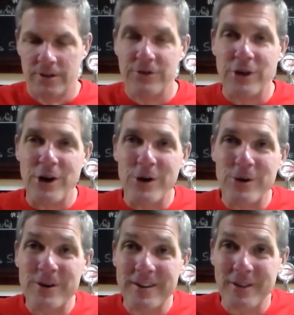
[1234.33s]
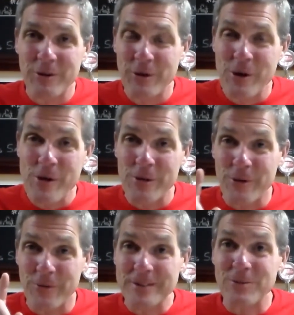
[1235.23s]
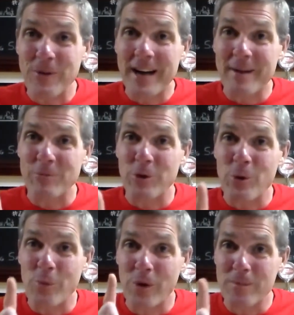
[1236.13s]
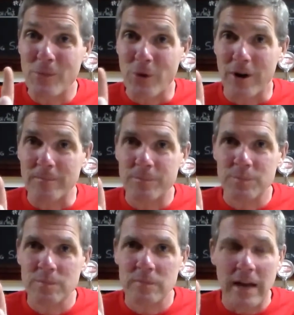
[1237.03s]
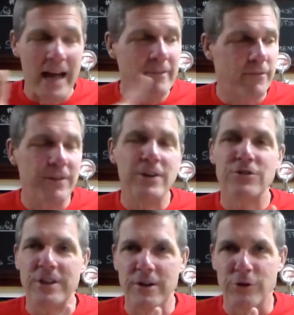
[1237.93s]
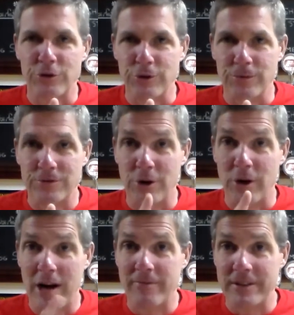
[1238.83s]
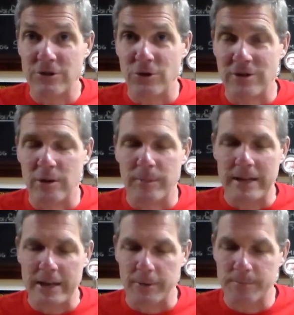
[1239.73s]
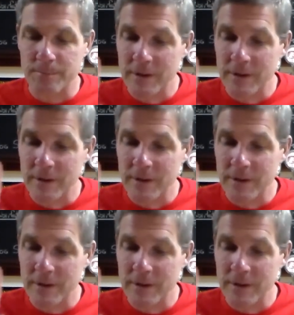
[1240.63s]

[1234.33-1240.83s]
So the reason why I'm doing one more, I haven't finished the other two, so I'll finish those a little bit later.